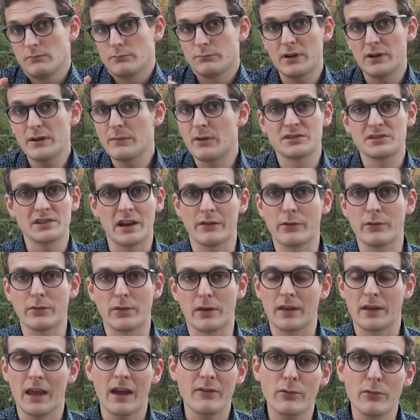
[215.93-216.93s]
pretty much
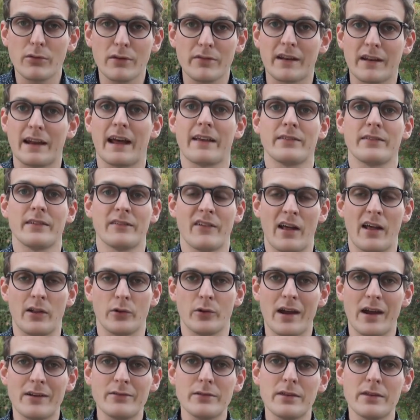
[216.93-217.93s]
everything that has a
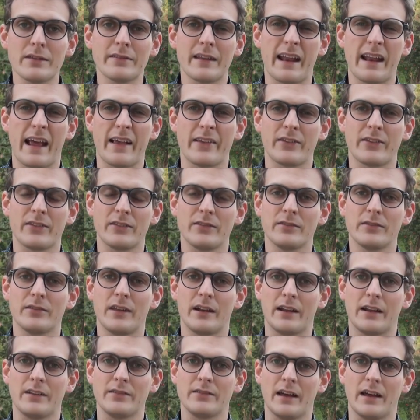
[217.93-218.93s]
value, everything
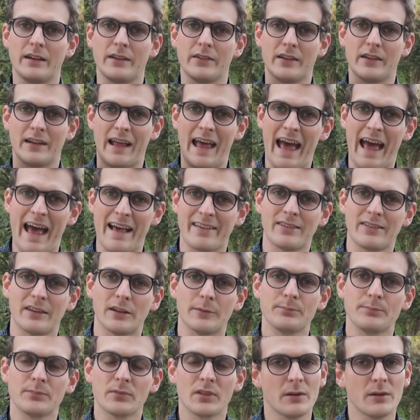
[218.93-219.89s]
that is an asset.